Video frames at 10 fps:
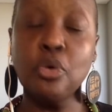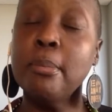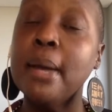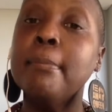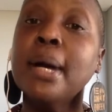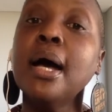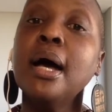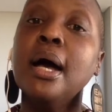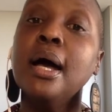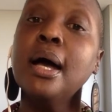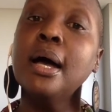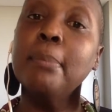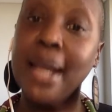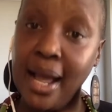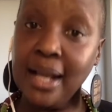Remember,
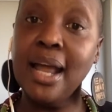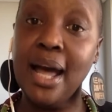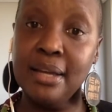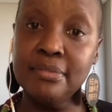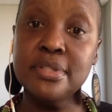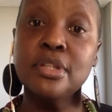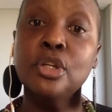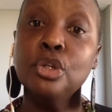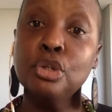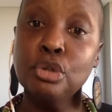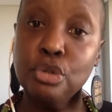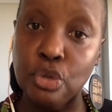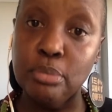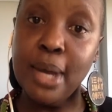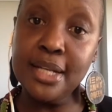Black lives
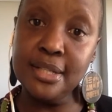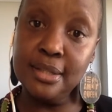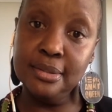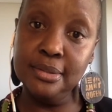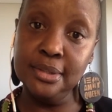do matter.